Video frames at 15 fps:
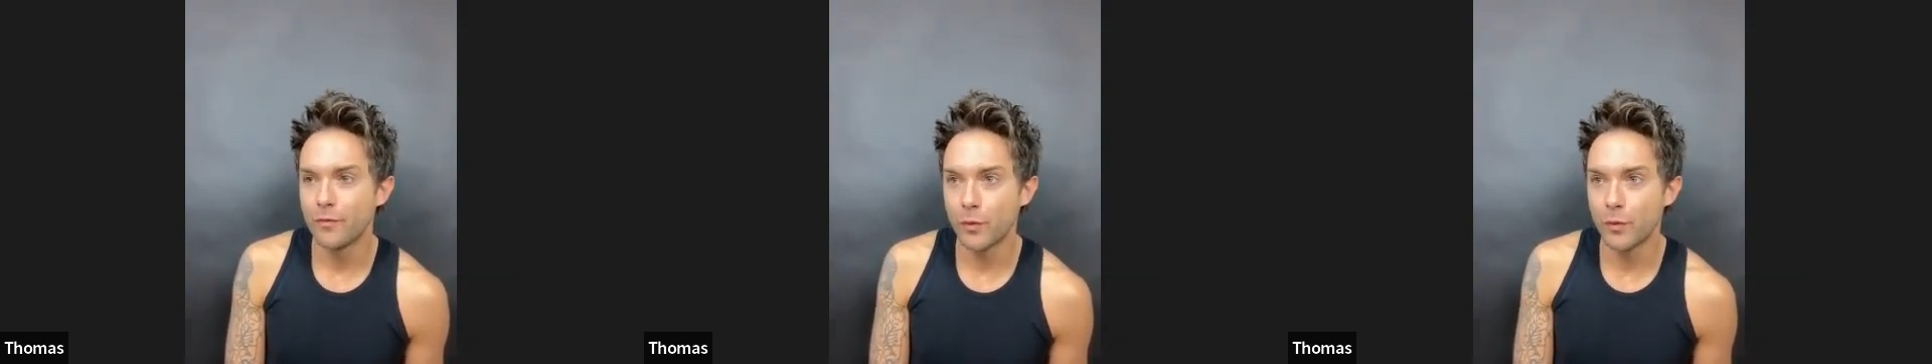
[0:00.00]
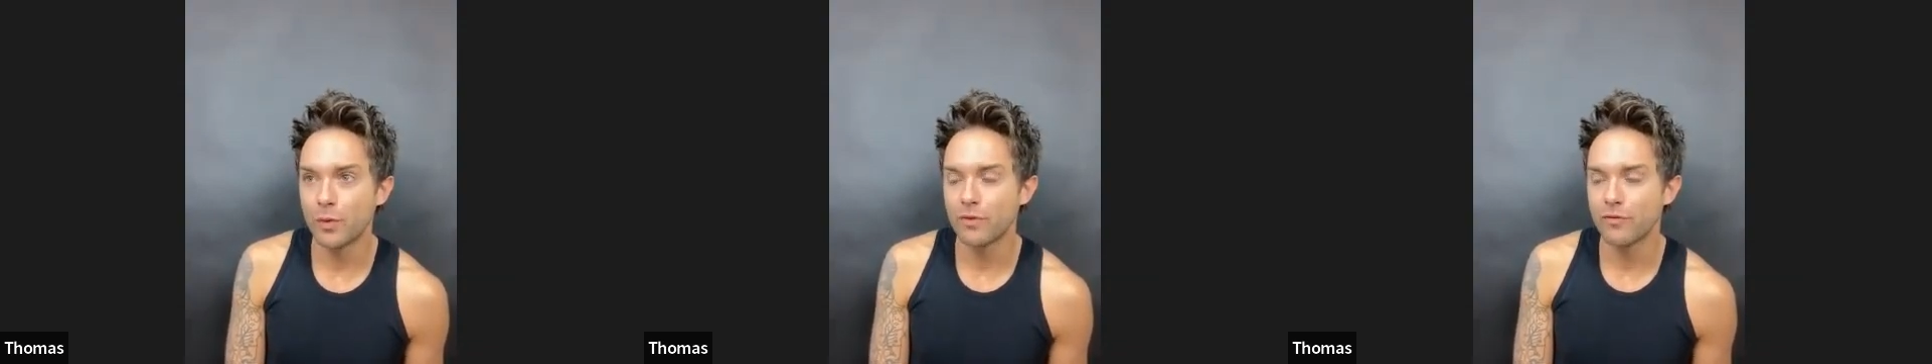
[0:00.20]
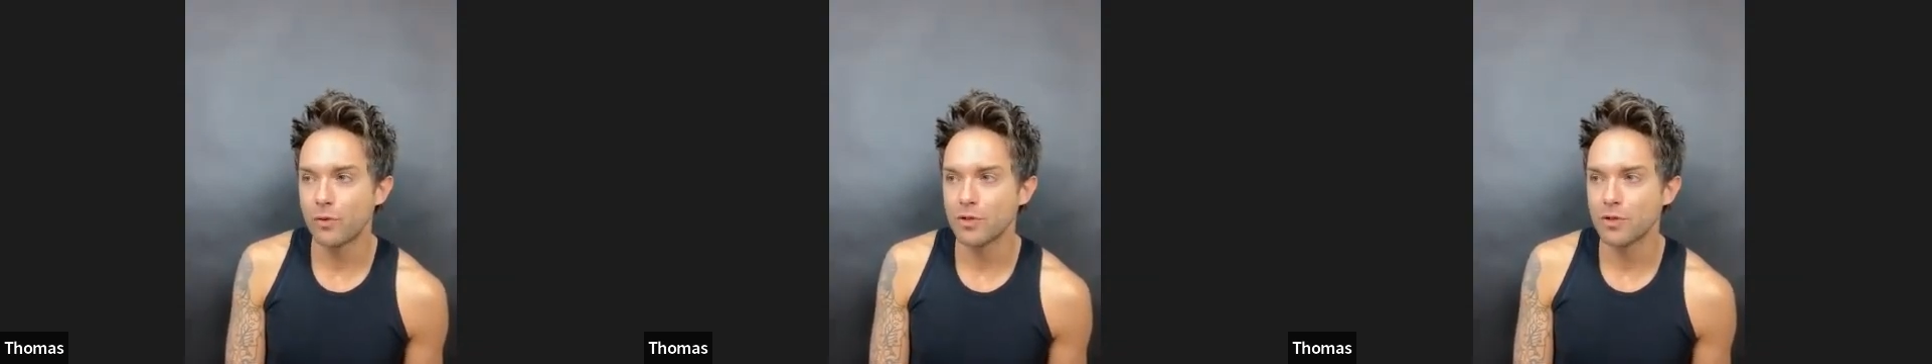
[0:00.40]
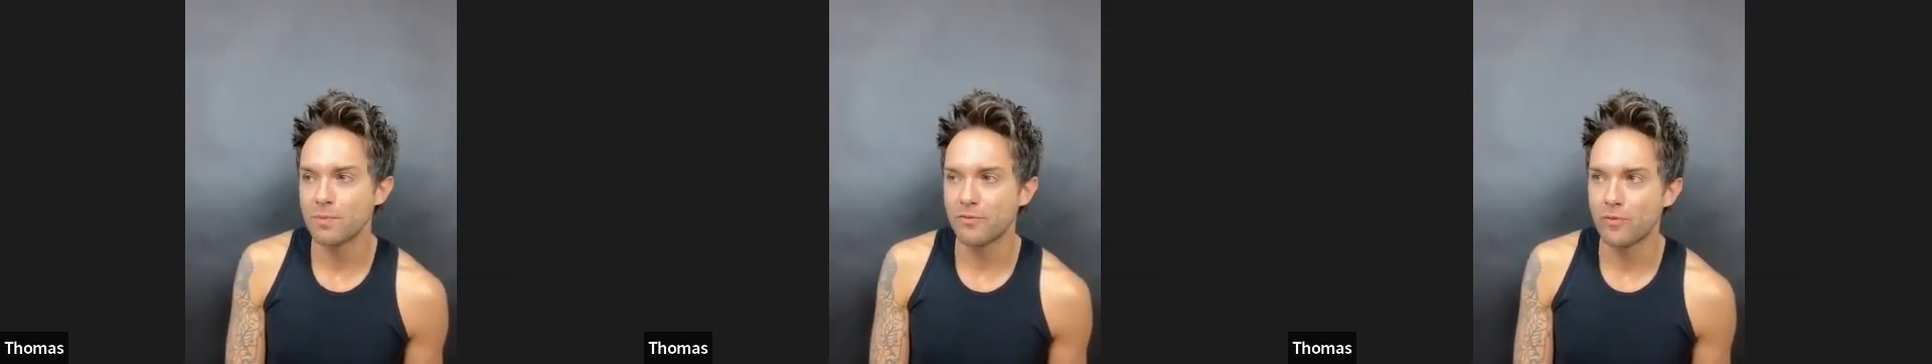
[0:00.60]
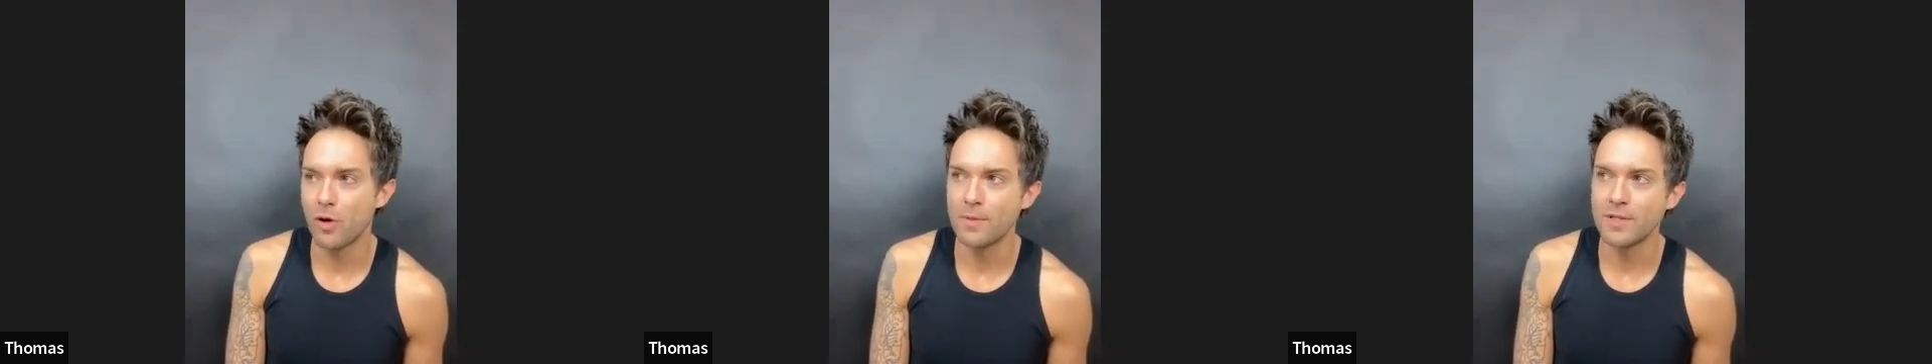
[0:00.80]
tour de force
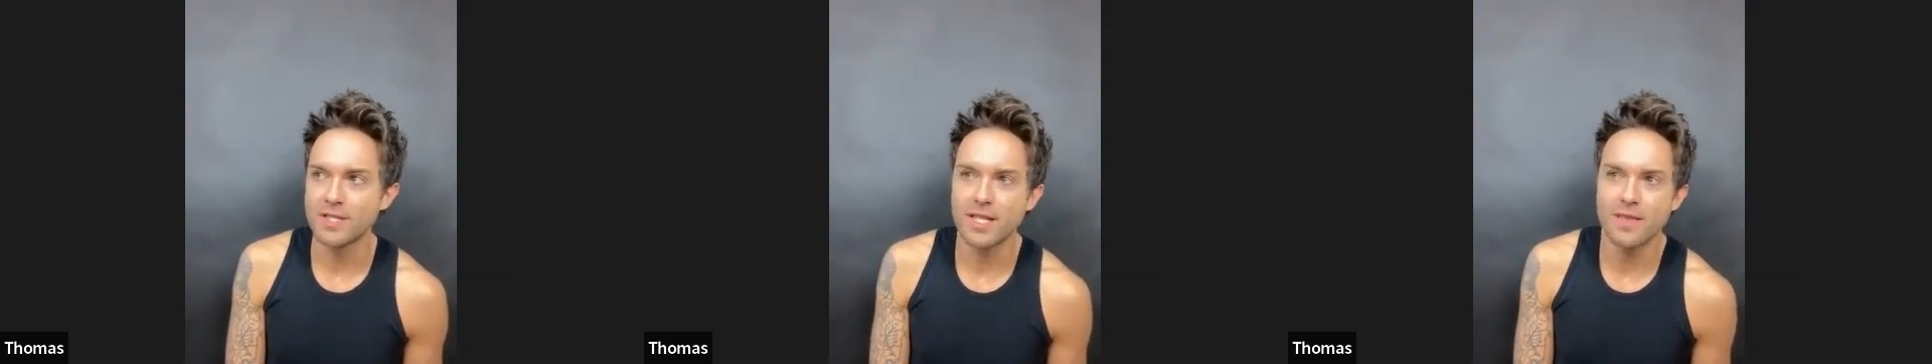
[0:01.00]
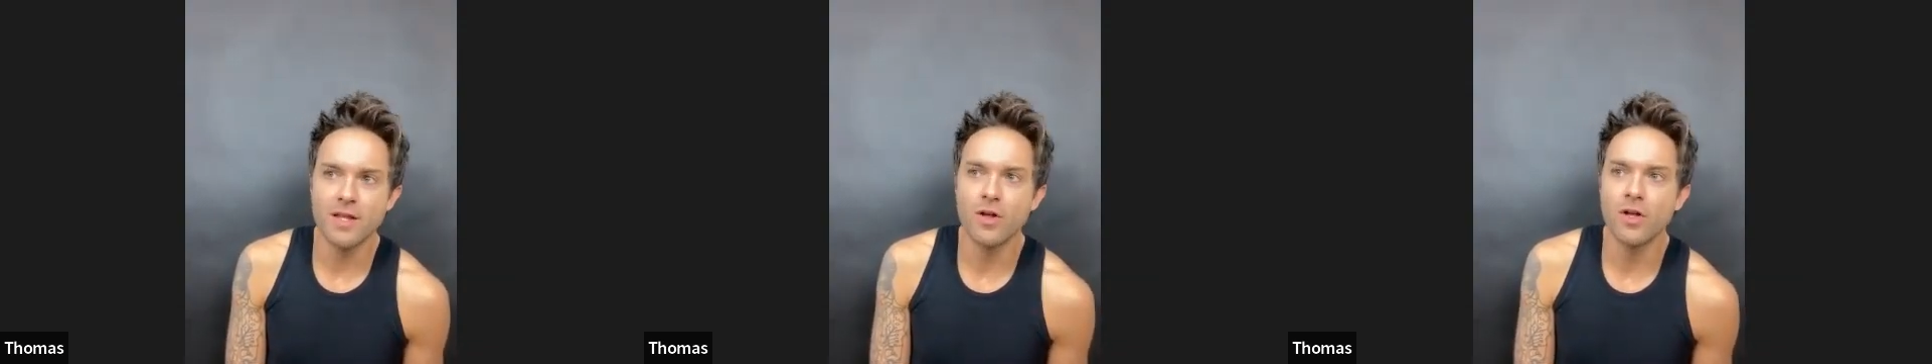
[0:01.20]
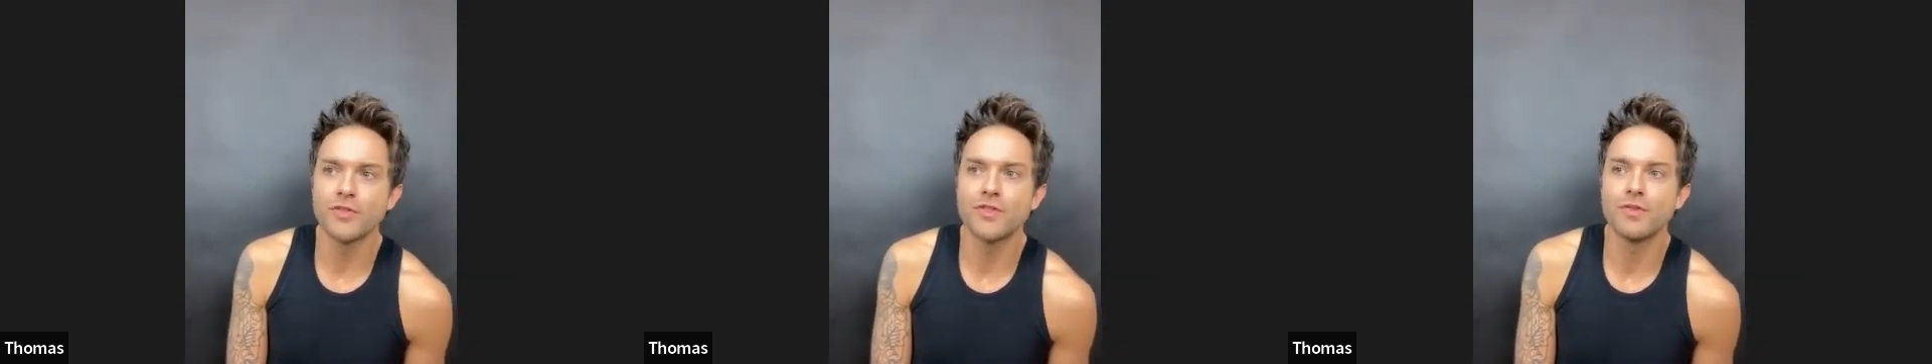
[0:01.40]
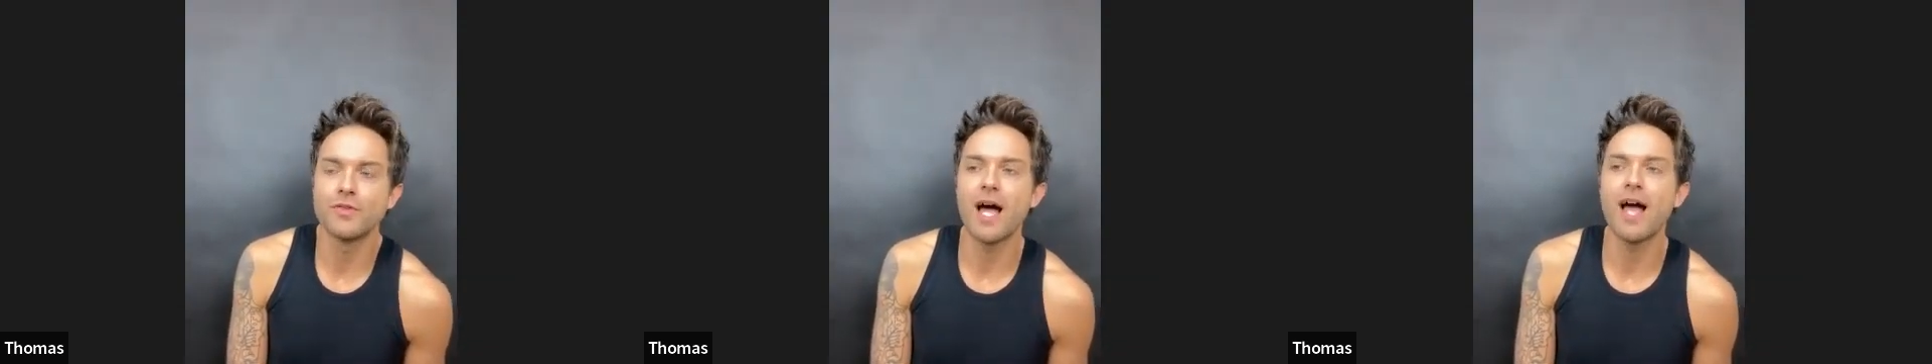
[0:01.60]
performance. And then also,